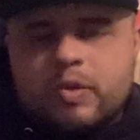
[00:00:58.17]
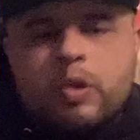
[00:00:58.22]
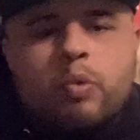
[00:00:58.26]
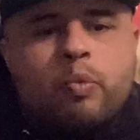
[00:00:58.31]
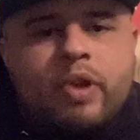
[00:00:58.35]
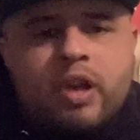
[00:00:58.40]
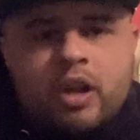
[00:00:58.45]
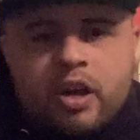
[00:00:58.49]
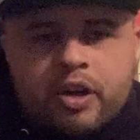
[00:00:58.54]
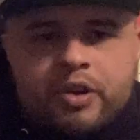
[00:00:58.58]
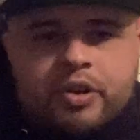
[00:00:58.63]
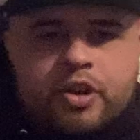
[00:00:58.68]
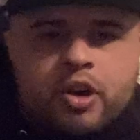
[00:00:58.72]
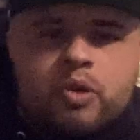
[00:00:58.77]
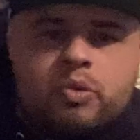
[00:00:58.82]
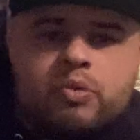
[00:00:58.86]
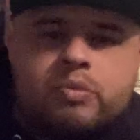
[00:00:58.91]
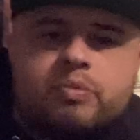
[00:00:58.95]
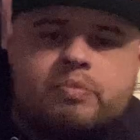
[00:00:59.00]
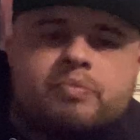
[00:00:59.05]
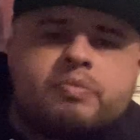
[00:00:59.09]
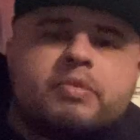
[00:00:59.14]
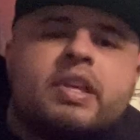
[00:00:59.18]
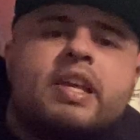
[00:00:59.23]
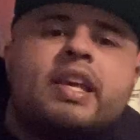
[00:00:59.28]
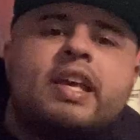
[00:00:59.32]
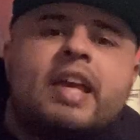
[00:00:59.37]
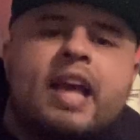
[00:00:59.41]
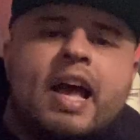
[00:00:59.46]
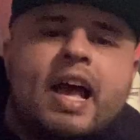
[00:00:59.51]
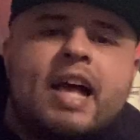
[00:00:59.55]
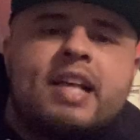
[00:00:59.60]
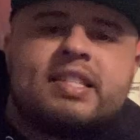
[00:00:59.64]
we all know he
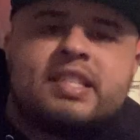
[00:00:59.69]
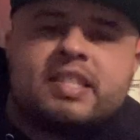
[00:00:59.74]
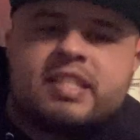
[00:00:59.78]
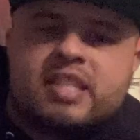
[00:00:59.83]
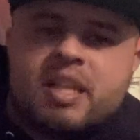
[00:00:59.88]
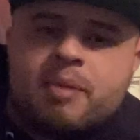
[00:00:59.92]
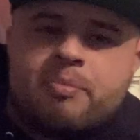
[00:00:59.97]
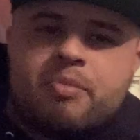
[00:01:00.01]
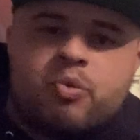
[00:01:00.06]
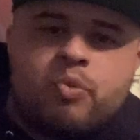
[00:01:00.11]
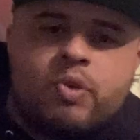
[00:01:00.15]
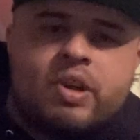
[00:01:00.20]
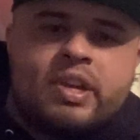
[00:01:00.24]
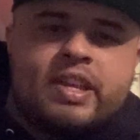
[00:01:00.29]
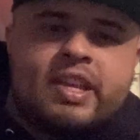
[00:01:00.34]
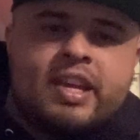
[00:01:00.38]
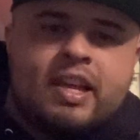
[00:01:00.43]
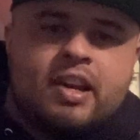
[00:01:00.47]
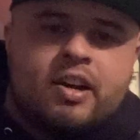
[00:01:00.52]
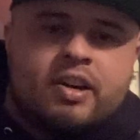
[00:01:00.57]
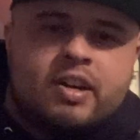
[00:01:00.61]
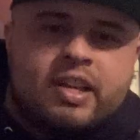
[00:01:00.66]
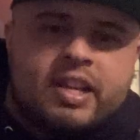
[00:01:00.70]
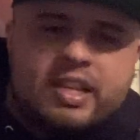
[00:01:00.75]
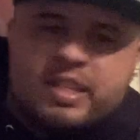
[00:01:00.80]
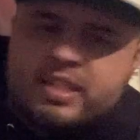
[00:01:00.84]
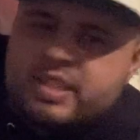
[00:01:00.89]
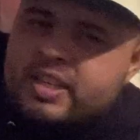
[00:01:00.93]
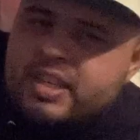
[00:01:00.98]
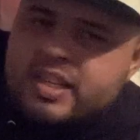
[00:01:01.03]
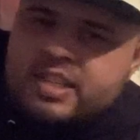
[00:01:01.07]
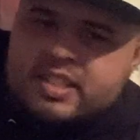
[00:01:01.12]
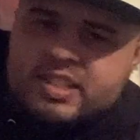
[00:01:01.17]
has his number one killer, his
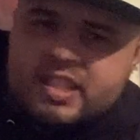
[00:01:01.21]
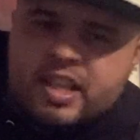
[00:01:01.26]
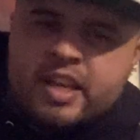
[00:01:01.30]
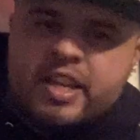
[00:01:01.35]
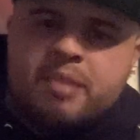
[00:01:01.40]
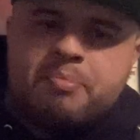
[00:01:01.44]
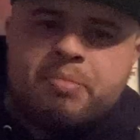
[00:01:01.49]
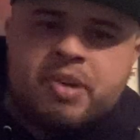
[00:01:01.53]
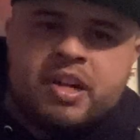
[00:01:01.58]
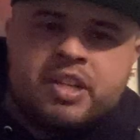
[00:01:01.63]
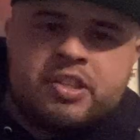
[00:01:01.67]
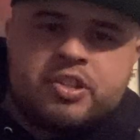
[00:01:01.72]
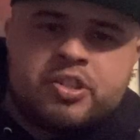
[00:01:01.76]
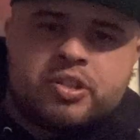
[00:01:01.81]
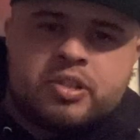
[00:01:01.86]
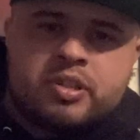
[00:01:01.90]
lucky punch.